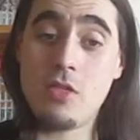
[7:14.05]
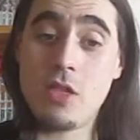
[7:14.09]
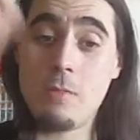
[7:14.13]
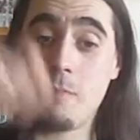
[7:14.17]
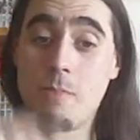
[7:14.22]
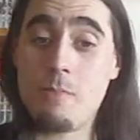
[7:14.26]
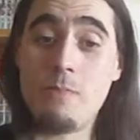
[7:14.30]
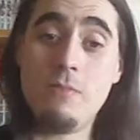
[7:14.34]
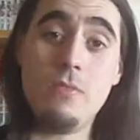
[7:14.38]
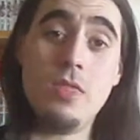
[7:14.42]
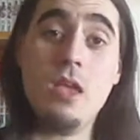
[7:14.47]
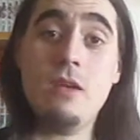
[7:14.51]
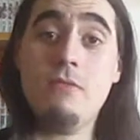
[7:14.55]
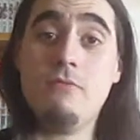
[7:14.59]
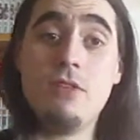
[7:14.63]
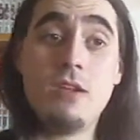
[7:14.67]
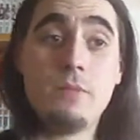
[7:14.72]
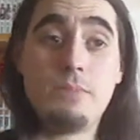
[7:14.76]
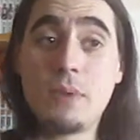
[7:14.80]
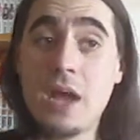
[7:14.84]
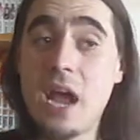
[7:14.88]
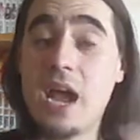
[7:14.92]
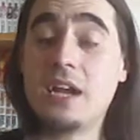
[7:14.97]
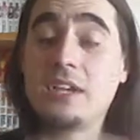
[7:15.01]
They
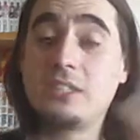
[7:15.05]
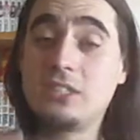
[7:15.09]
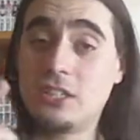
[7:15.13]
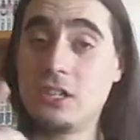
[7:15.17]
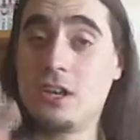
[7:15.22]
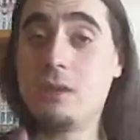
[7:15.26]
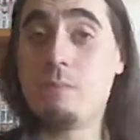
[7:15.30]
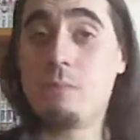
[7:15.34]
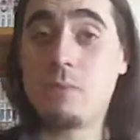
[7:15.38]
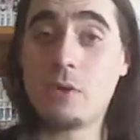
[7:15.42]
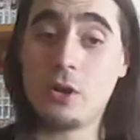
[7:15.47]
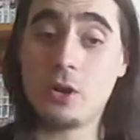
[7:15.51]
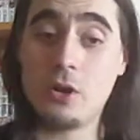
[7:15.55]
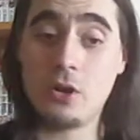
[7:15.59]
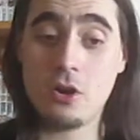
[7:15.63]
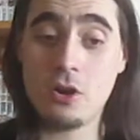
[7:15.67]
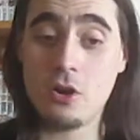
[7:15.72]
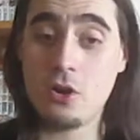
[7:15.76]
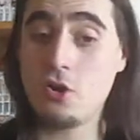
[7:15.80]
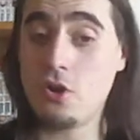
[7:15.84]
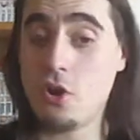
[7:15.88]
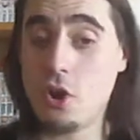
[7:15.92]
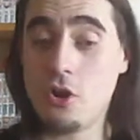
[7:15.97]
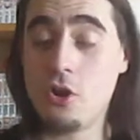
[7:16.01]
repackage it and put it
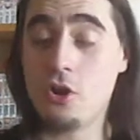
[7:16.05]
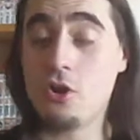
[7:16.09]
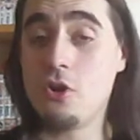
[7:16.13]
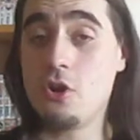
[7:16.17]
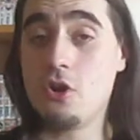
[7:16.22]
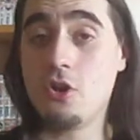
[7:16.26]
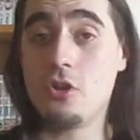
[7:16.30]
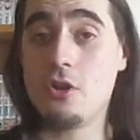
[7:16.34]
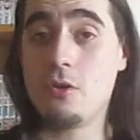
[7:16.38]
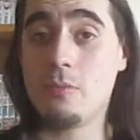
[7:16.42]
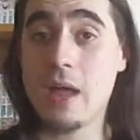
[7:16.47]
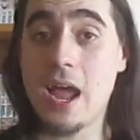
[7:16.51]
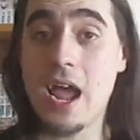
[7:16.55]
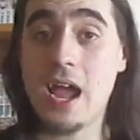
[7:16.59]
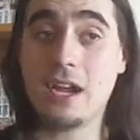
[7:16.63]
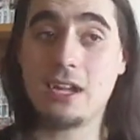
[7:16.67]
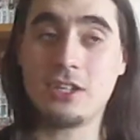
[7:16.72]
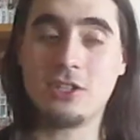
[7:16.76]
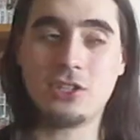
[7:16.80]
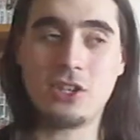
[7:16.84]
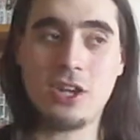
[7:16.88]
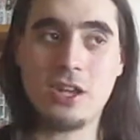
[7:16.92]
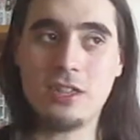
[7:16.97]
on another package.